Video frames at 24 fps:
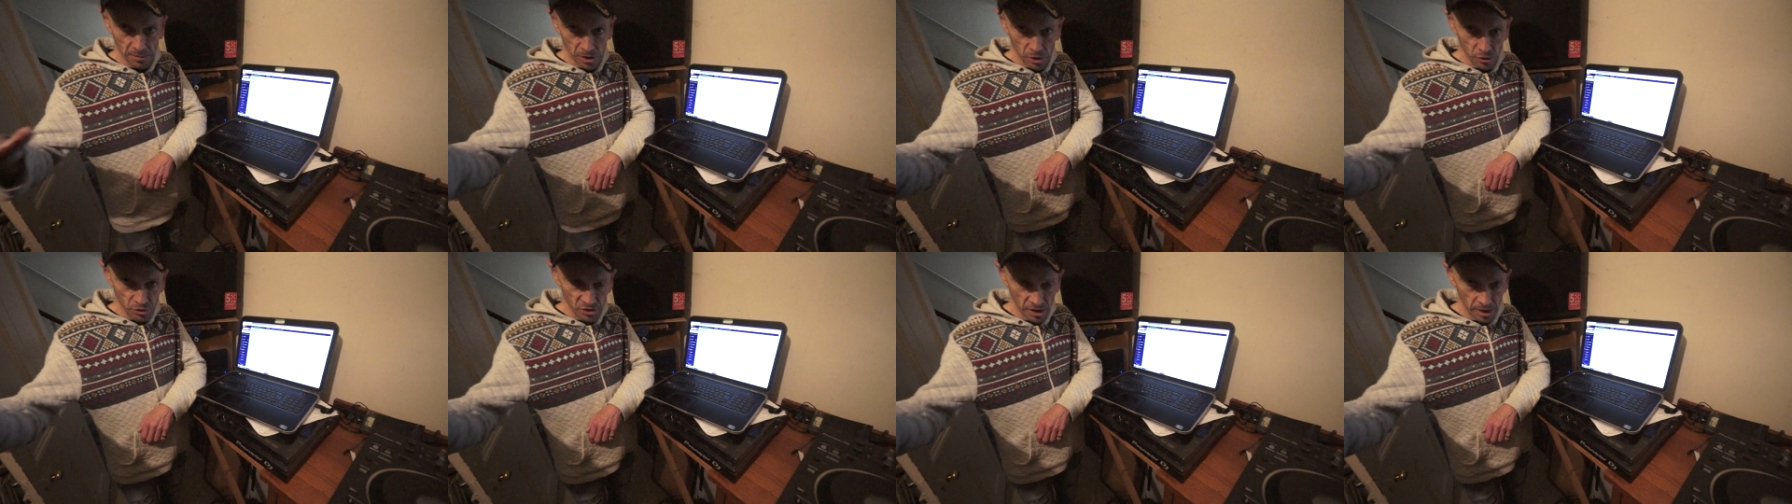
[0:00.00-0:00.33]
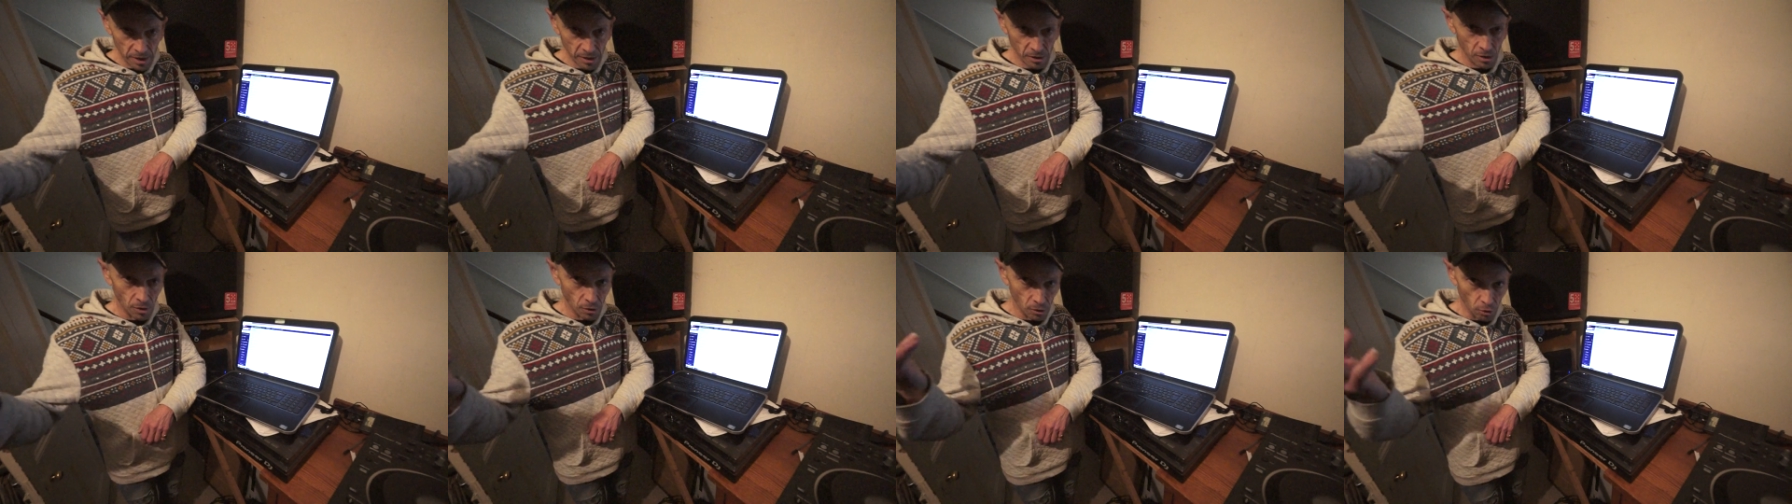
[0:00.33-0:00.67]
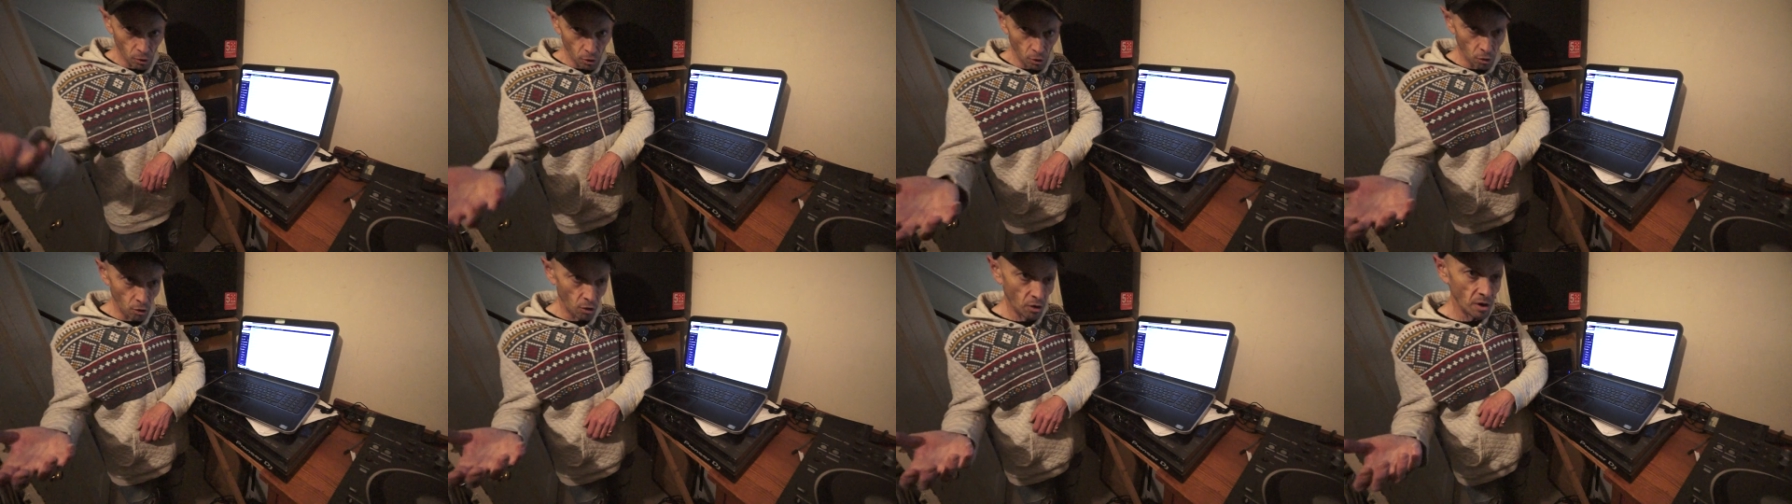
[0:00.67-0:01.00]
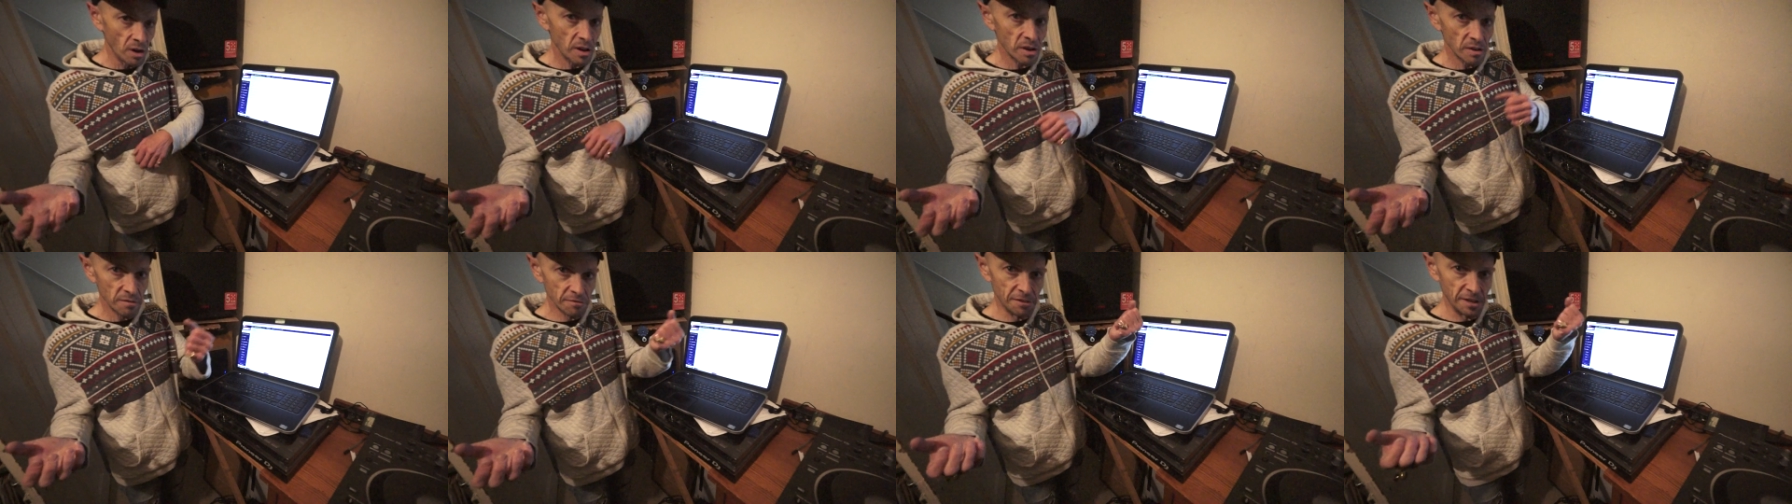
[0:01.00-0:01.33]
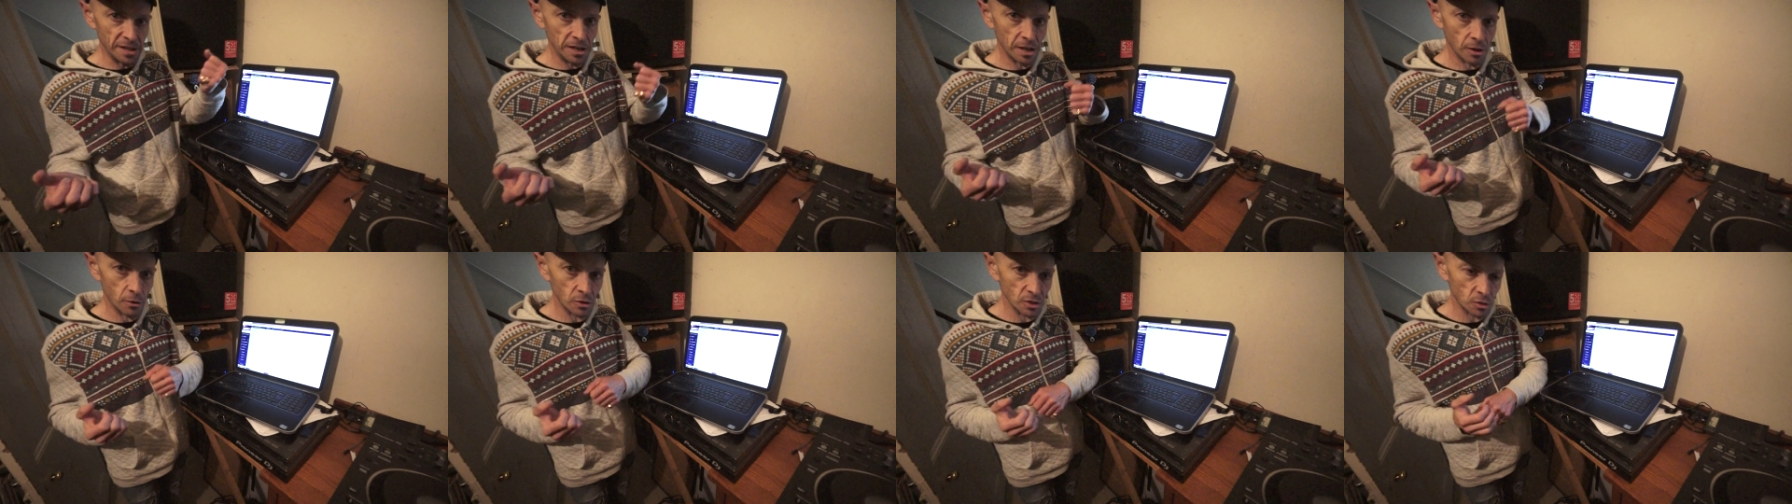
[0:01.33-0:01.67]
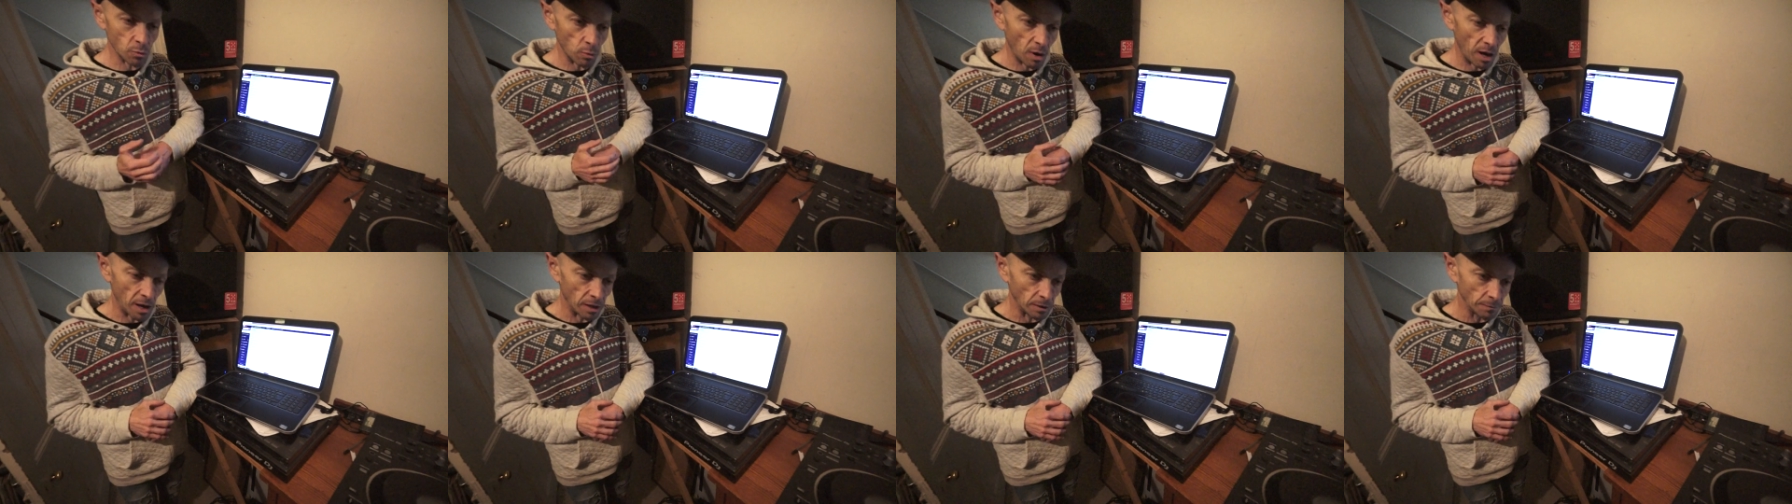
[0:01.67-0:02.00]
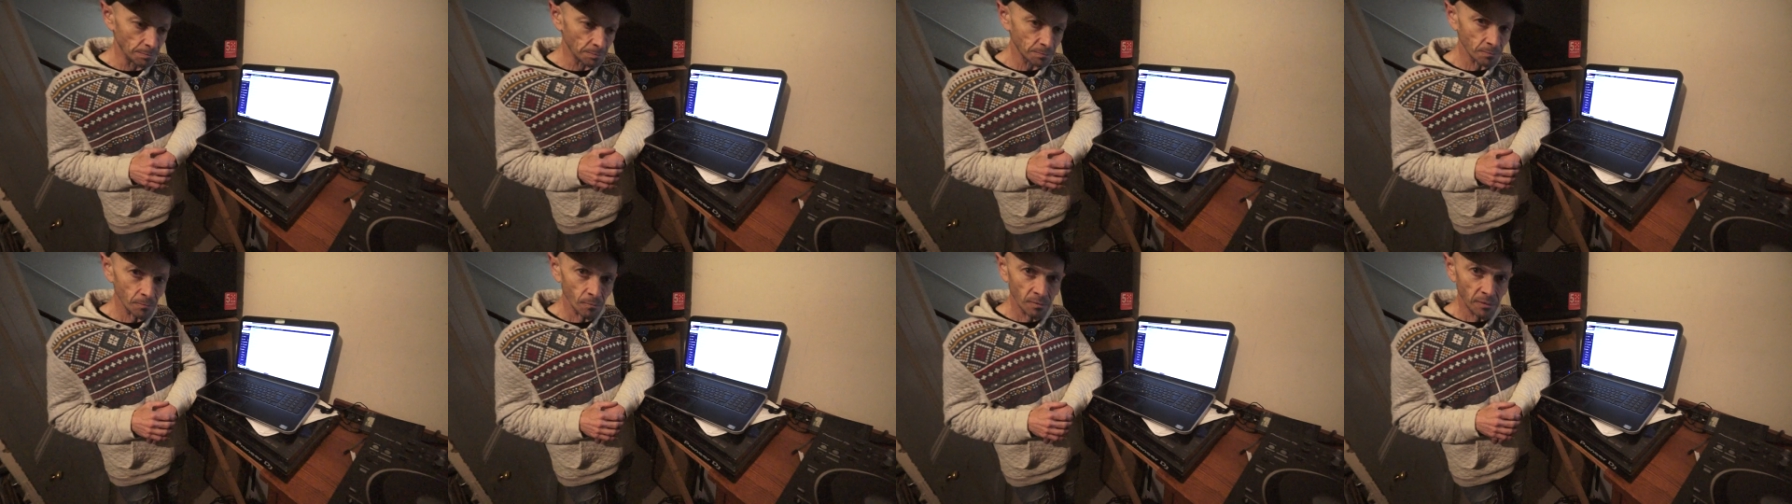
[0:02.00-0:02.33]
music, or video as well.